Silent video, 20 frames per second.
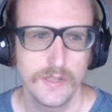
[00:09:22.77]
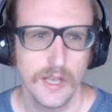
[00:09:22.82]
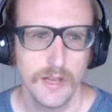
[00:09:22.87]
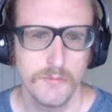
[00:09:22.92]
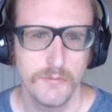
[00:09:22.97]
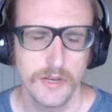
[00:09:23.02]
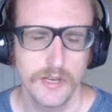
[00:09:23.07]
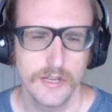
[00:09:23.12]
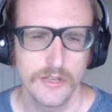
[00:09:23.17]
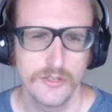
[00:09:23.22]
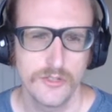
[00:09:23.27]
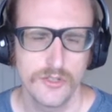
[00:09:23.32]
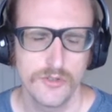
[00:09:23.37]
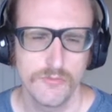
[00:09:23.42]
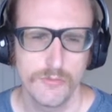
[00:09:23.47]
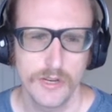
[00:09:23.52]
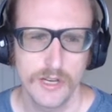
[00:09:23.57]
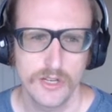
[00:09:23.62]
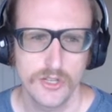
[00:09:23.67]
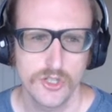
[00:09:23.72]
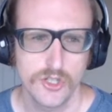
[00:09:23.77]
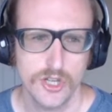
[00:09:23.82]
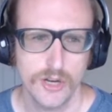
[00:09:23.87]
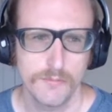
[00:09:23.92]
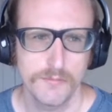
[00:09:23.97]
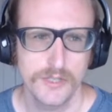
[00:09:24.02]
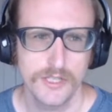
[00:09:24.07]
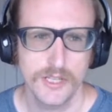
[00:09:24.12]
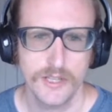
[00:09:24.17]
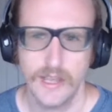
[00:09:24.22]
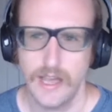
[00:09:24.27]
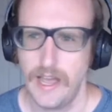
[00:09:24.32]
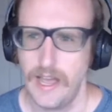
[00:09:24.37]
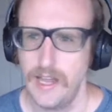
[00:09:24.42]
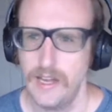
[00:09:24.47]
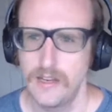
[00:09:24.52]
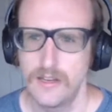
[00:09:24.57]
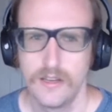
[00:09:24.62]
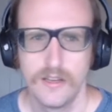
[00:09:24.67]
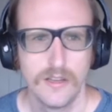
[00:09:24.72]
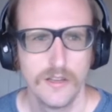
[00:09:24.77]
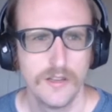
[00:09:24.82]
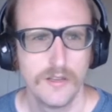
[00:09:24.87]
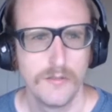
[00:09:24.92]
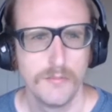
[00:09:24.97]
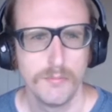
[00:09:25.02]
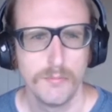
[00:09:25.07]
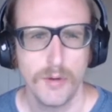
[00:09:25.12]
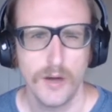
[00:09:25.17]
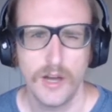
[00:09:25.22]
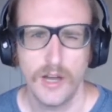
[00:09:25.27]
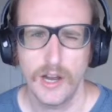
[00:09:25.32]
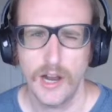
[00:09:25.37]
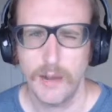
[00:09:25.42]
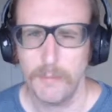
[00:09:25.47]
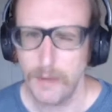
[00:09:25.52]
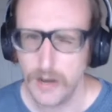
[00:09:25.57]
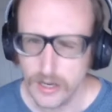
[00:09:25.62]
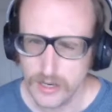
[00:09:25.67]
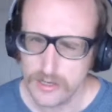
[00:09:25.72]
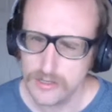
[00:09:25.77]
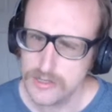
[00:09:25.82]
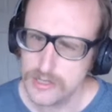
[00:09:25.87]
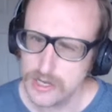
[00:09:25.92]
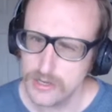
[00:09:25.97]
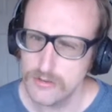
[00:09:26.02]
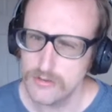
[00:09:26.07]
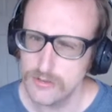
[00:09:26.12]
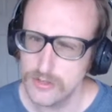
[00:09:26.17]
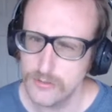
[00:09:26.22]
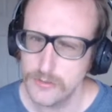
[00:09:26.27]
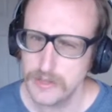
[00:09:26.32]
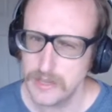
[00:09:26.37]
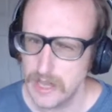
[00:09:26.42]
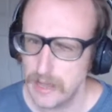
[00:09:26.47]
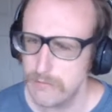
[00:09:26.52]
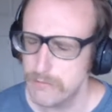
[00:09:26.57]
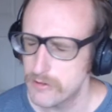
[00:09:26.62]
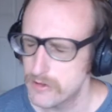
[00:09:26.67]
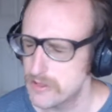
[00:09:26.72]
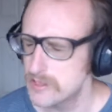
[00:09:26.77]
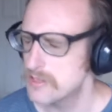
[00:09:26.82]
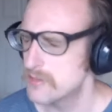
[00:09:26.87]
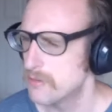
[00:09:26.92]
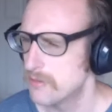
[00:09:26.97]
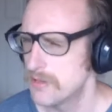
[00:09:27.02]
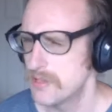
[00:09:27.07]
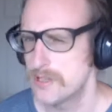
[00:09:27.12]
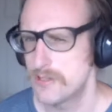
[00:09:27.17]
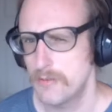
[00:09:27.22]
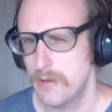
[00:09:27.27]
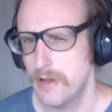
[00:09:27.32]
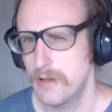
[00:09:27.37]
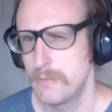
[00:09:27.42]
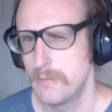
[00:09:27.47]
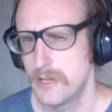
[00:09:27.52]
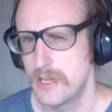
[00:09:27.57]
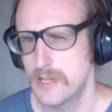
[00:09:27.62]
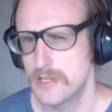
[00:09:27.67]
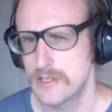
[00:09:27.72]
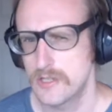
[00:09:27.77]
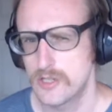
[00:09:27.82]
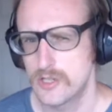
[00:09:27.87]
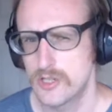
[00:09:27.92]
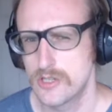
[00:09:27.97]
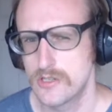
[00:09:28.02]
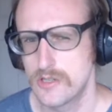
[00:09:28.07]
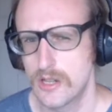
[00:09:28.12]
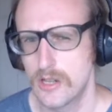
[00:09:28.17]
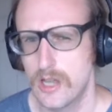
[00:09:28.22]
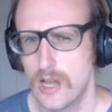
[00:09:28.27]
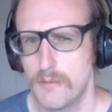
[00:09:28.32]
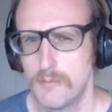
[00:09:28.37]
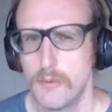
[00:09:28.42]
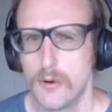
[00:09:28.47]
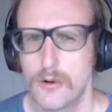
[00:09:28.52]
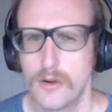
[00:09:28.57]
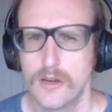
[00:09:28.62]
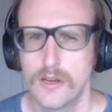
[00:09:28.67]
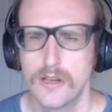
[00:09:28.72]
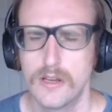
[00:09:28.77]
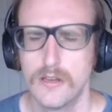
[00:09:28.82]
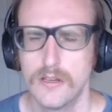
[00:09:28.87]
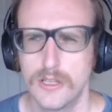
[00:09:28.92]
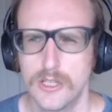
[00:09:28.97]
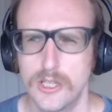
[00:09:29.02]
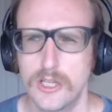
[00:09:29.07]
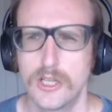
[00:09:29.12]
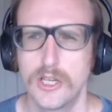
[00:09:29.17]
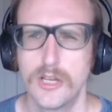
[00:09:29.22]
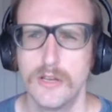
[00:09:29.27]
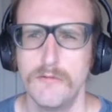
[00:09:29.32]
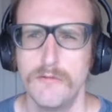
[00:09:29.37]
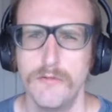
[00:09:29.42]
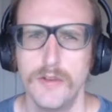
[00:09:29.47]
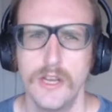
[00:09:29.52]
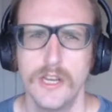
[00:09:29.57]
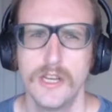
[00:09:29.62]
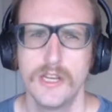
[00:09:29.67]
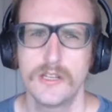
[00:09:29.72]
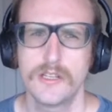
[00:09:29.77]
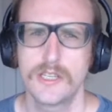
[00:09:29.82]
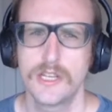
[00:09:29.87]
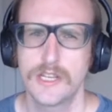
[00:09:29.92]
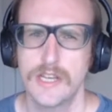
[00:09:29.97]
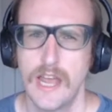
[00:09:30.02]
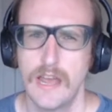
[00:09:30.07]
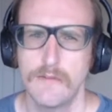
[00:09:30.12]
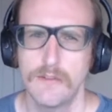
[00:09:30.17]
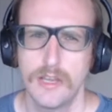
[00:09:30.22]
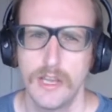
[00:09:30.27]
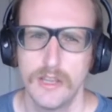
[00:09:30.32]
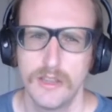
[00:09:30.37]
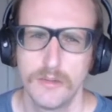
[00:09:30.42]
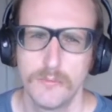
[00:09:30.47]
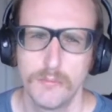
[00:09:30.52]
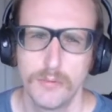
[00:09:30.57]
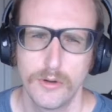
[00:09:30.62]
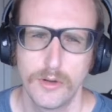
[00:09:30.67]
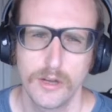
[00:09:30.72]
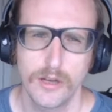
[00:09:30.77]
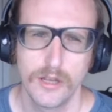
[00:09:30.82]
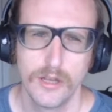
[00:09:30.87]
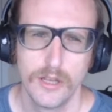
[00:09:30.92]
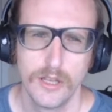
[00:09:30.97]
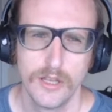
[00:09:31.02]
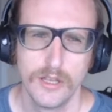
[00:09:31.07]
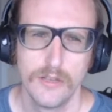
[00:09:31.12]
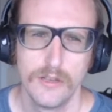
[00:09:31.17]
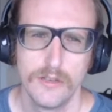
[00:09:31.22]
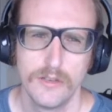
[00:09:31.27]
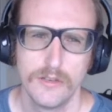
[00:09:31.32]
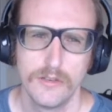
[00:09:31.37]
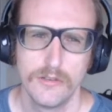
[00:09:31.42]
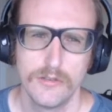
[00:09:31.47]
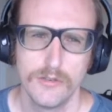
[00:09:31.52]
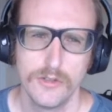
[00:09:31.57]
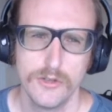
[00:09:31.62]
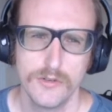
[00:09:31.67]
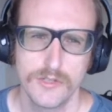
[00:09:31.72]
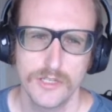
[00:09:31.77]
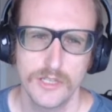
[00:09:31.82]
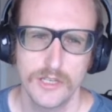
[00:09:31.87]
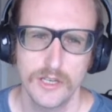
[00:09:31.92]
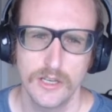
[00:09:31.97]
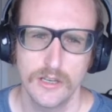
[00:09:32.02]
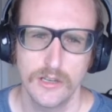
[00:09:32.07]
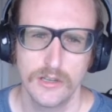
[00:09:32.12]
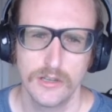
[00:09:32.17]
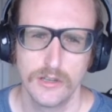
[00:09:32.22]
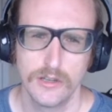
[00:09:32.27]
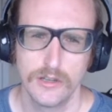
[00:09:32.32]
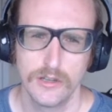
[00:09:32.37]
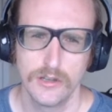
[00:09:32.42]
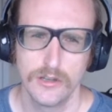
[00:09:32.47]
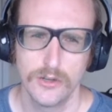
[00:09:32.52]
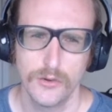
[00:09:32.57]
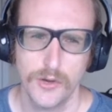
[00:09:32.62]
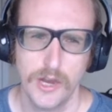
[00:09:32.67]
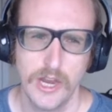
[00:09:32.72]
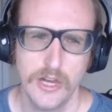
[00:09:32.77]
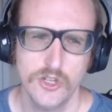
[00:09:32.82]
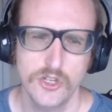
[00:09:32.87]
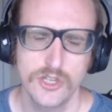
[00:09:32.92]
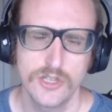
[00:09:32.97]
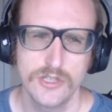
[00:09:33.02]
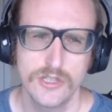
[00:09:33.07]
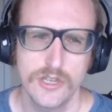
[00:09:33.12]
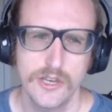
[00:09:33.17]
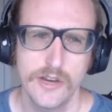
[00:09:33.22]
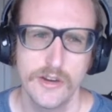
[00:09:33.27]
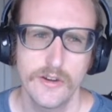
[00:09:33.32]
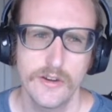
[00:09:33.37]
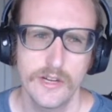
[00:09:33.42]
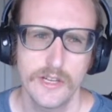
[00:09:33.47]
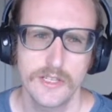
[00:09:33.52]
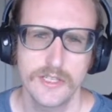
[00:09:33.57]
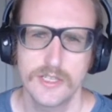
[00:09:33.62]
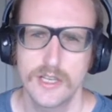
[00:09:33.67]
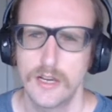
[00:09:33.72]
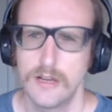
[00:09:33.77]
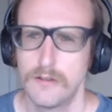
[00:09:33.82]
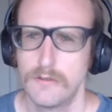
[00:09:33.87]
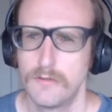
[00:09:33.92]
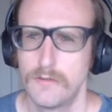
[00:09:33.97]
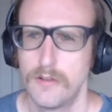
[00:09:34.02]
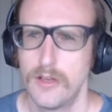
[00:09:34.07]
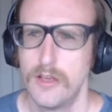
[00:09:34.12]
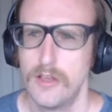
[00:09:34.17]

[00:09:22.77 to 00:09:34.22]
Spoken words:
we can jump to that. But I might consider doing that for this one as well, because it's just a lot more convenient to navigate the book using locations here instead of